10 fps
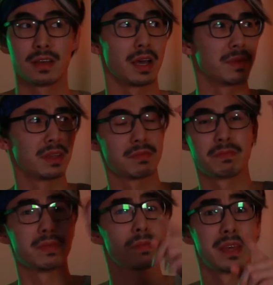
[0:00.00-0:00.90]
I mean,
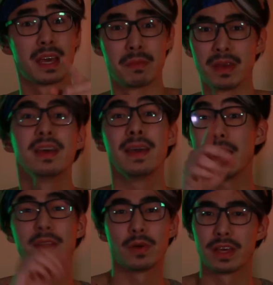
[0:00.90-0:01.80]
BPM.
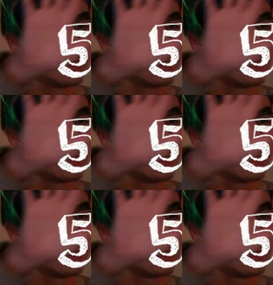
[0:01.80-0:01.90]
Anyway,